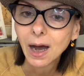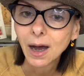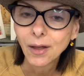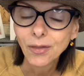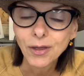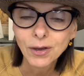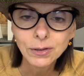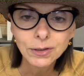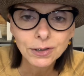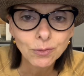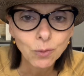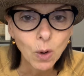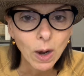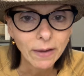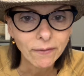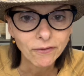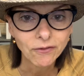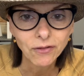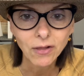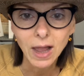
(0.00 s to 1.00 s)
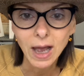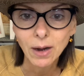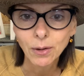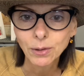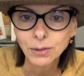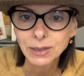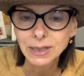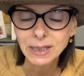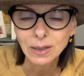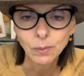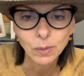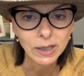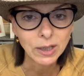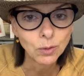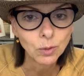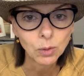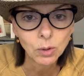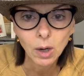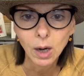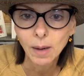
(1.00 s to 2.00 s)
those white flours that we
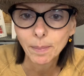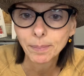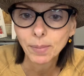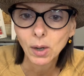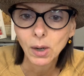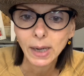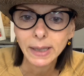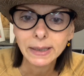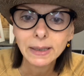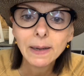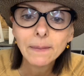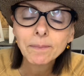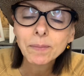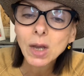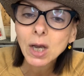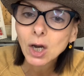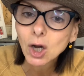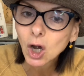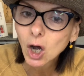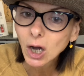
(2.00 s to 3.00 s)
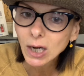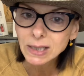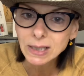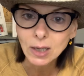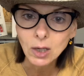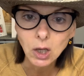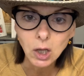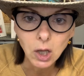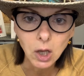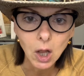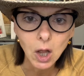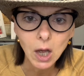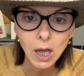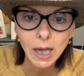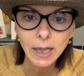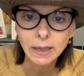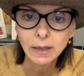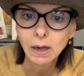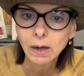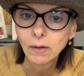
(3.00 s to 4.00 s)
grew up on, cause a
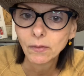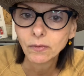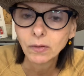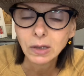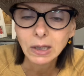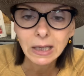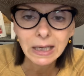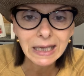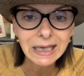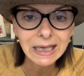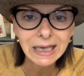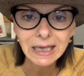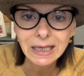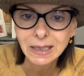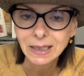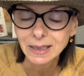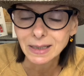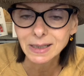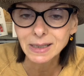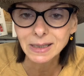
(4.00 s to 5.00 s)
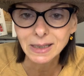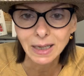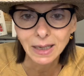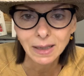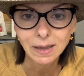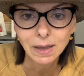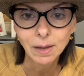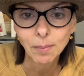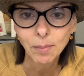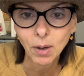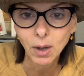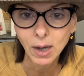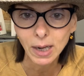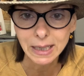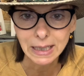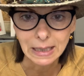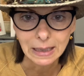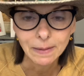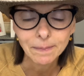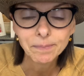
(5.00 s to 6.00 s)
lot of leakiness in the
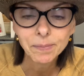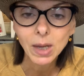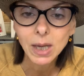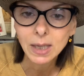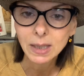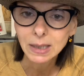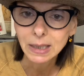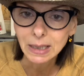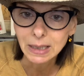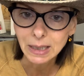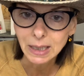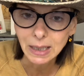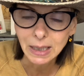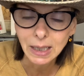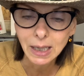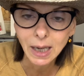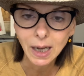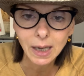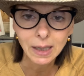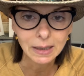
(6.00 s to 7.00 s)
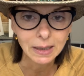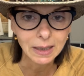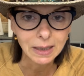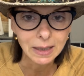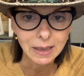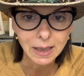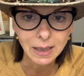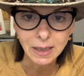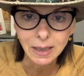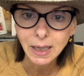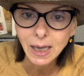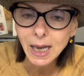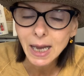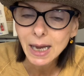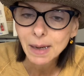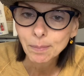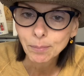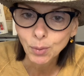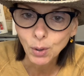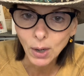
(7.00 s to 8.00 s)
body. Leaky gut, leaky
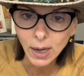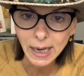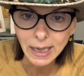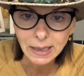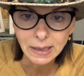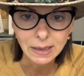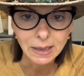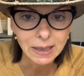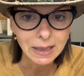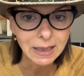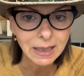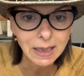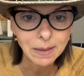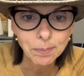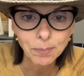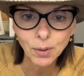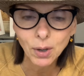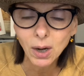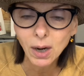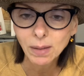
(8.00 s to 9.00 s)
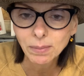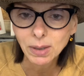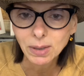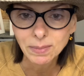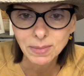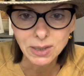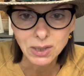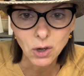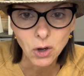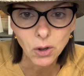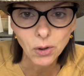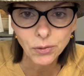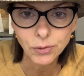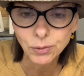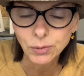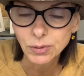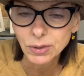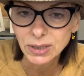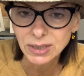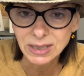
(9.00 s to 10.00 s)
brain, leaky problems all
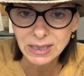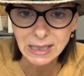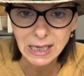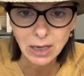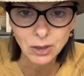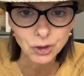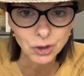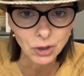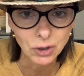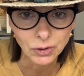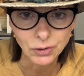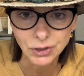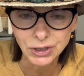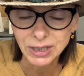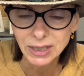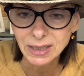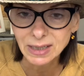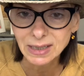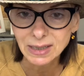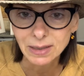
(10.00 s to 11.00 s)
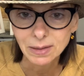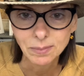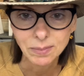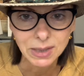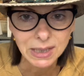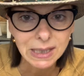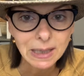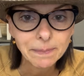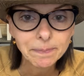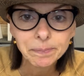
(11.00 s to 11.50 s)
through the cellular systems